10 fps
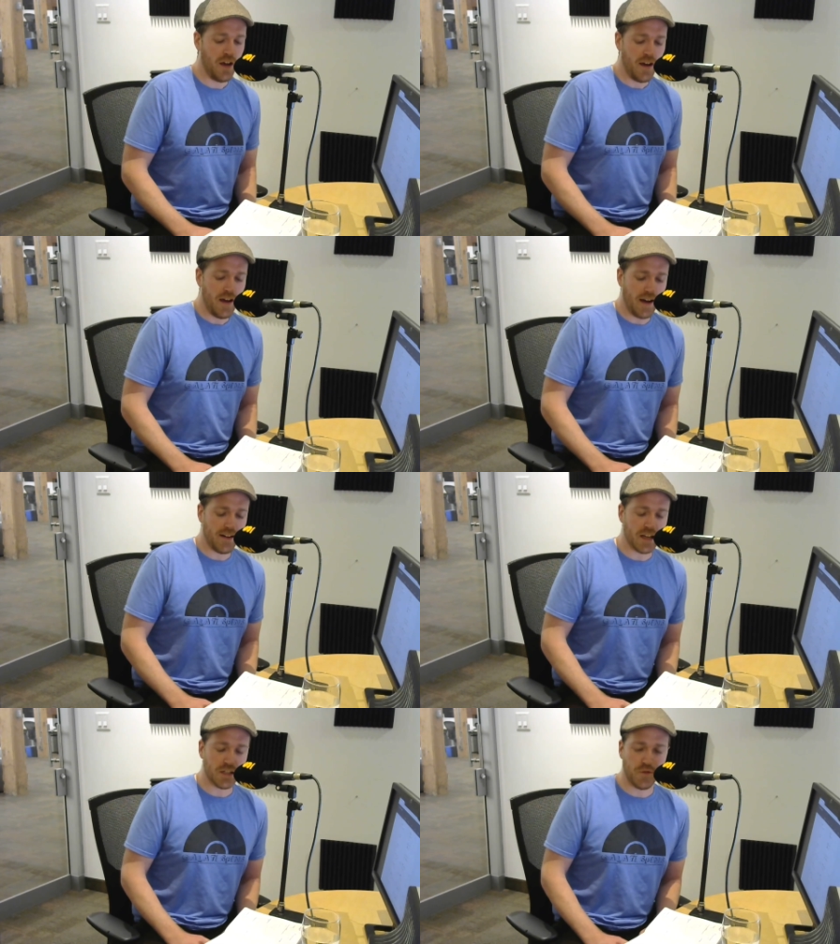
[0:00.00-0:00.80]
And
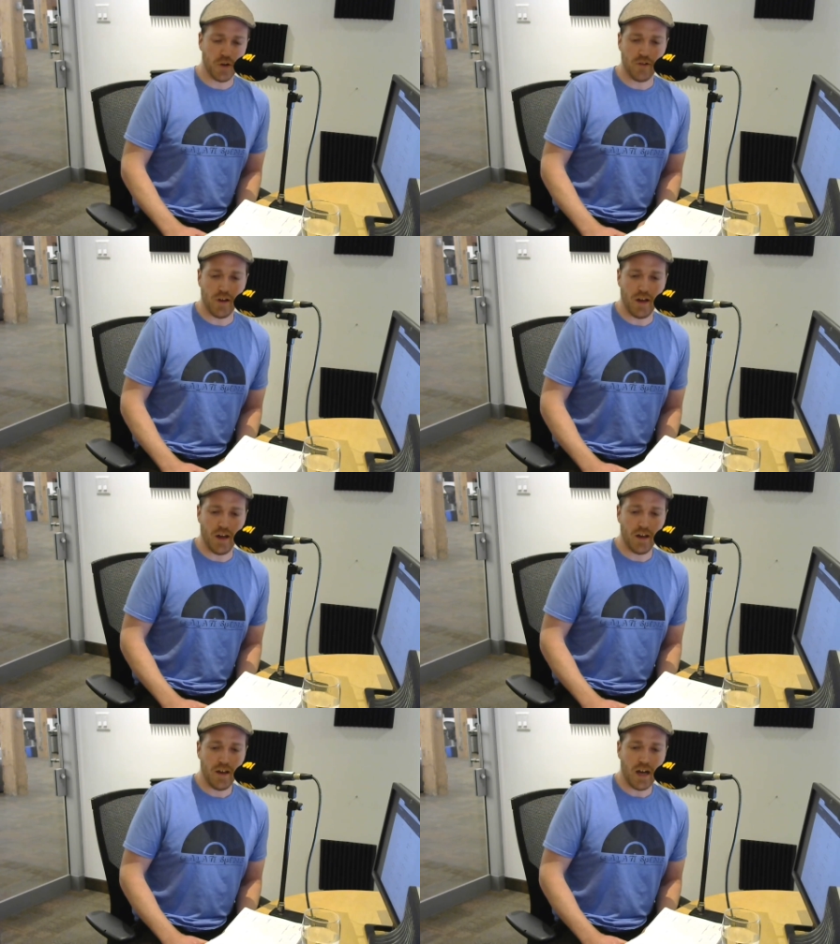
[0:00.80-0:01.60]
as for
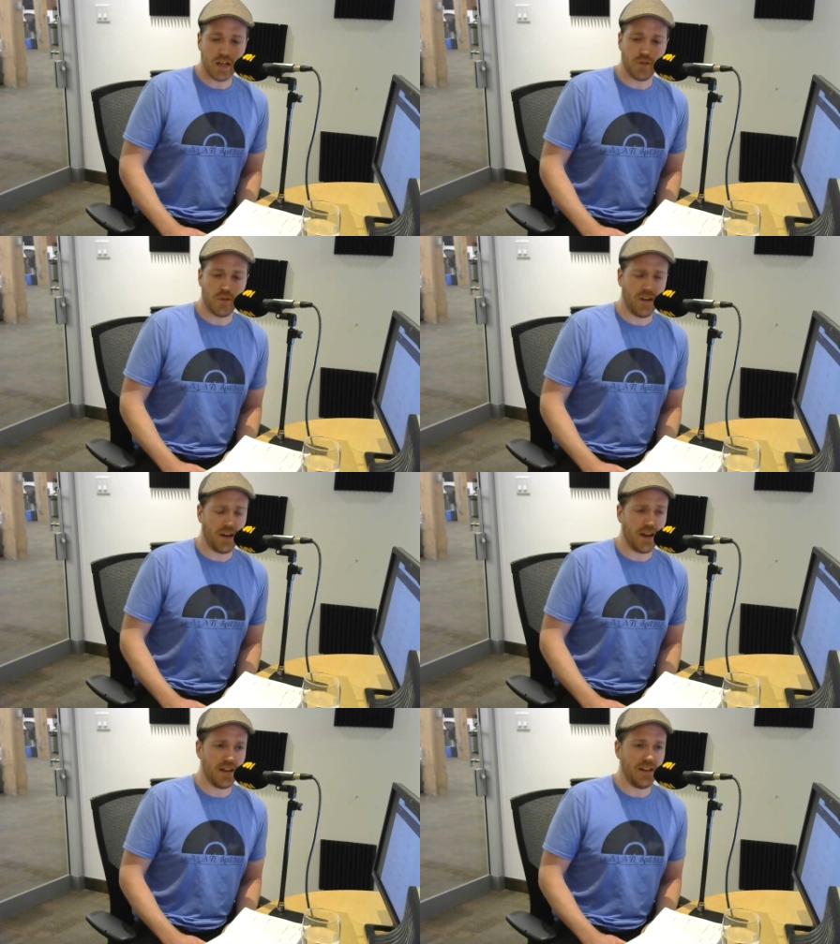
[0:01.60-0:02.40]
uh, as for
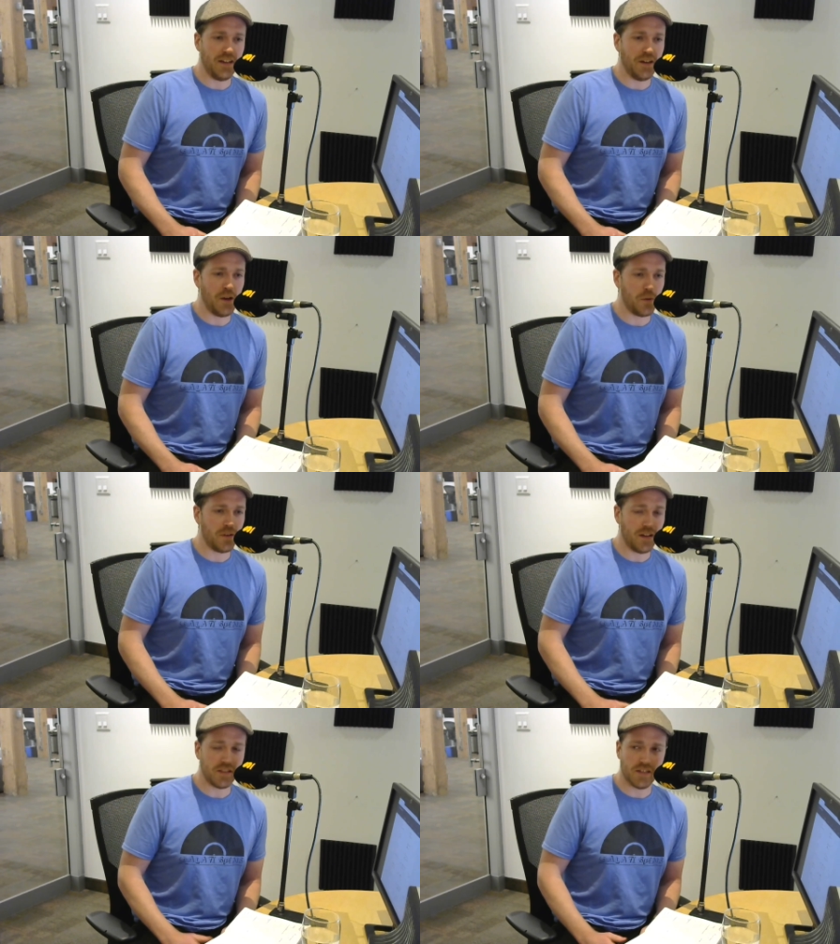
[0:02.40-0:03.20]
Fellaini, you know,
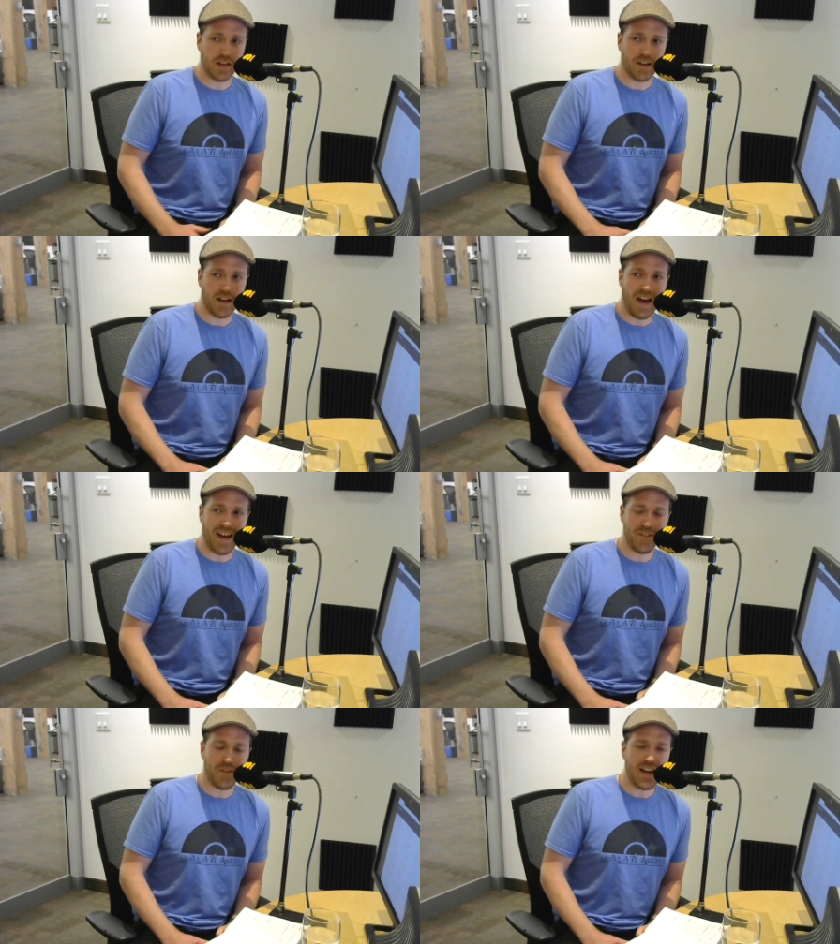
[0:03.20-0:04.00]
as you said,
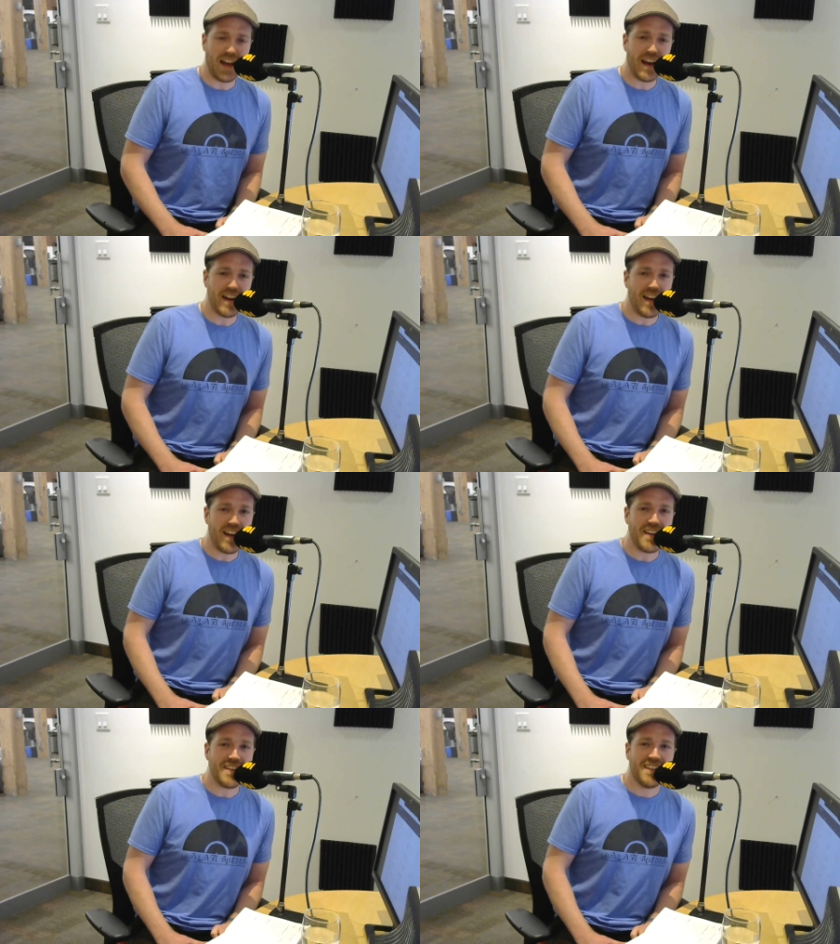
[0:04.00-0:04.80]

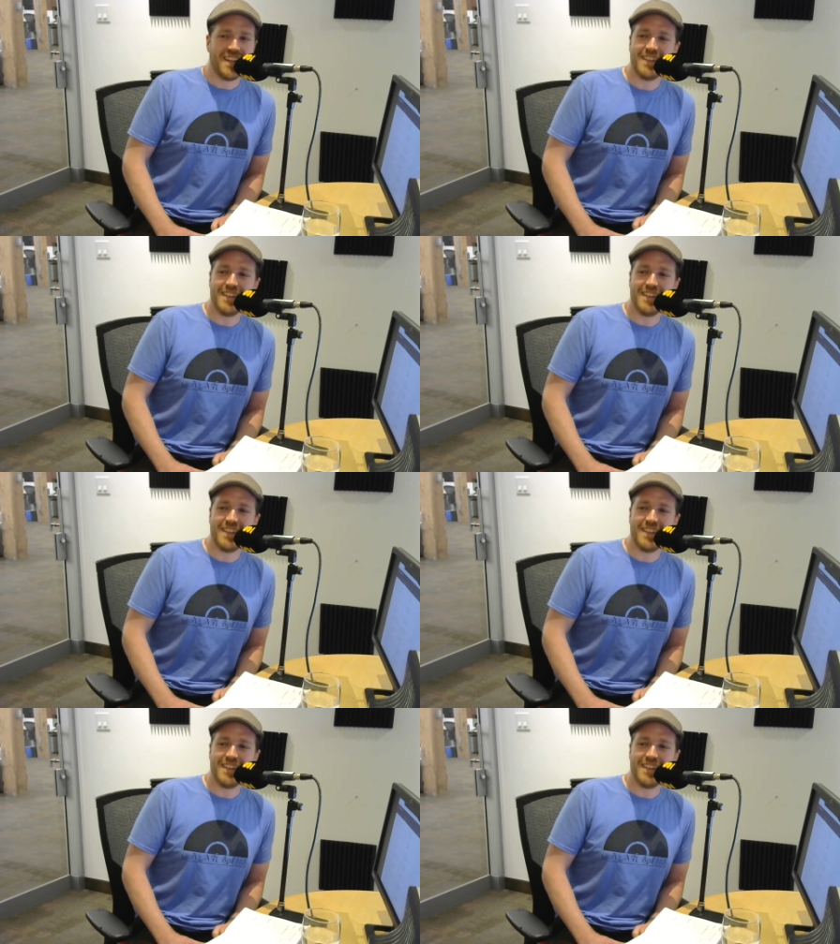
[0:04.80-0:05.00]
Fellaini,